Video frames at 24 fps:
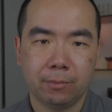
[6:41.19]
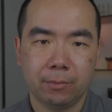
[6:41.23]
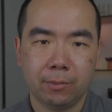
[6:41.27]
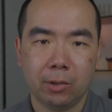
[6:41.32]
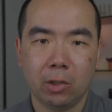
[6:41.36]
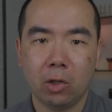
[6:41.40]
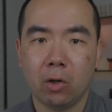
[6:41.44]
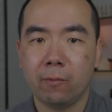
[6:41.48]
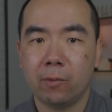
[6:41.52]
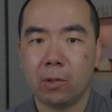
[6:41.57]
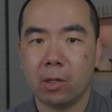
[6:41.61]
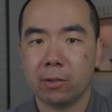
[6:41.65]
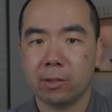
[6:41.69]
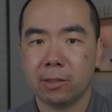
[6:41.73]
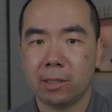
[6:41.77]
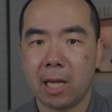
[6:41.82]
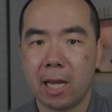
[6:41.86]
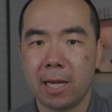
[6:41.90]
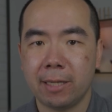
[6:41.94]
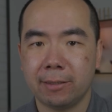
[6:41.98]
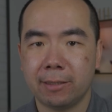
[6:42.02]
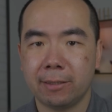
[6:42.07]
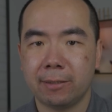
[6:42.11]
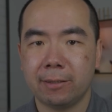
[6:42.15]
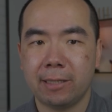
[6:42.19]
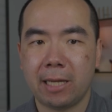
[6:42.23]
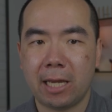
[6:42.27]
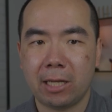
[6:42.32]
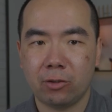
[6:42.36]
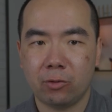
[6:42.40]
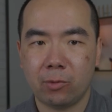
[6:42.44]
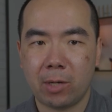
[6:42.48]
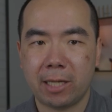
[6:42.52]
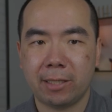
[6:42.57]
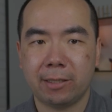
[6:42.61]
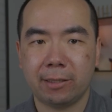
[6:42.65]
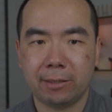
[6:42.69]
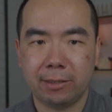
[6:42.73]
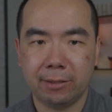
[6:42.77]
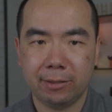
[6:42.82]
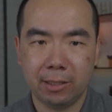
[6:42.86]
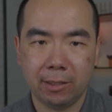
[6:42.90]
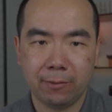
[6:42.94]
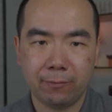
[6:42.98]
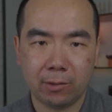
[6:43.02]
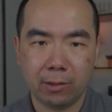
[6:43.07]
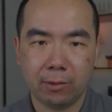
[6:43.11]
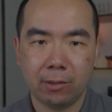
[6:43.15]
The overall size isn't that drastically
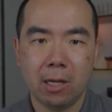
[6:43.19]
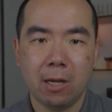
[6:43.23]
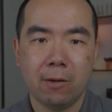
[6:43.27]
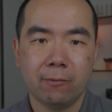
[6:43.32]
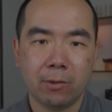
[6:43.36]
different